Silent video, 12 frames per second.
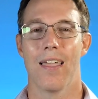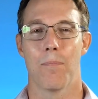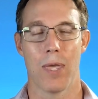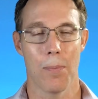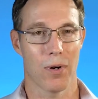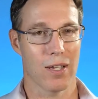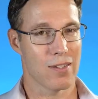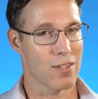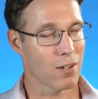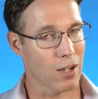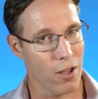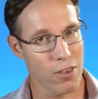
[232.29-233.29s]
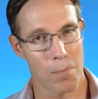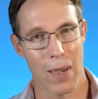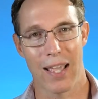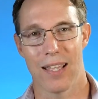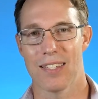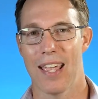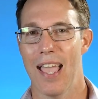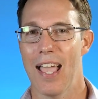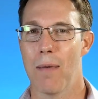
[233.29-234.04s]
People can still call their bank and say, hey,